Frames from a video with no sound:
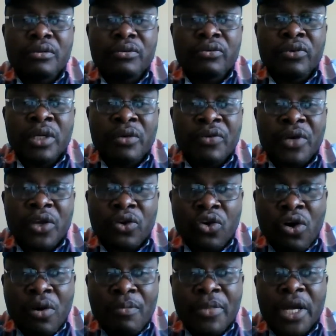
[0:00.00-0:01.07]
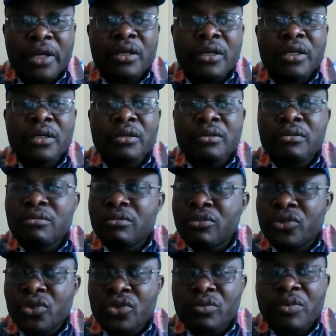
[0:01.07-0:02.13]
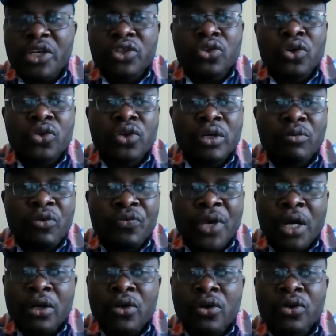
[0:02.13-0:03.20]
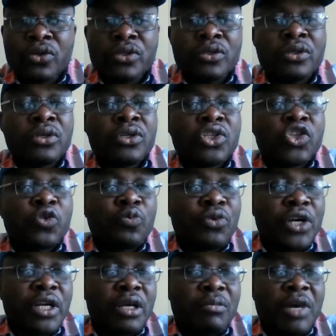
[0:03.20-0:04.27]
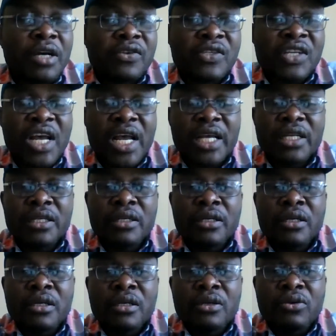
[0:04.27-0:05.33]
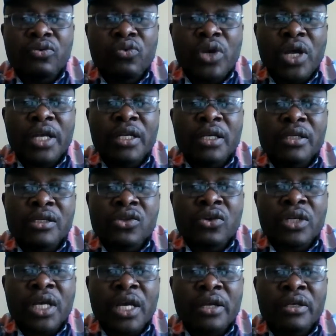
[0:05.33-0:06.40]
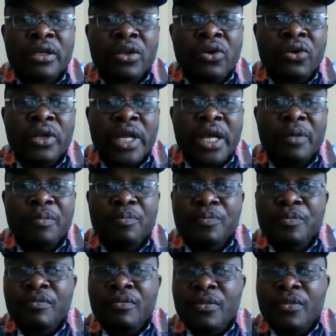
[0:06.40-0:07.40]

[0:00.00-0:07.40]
Whenever you come back, just make sure you remove your clothes, spray them outside where the sun can hit on them,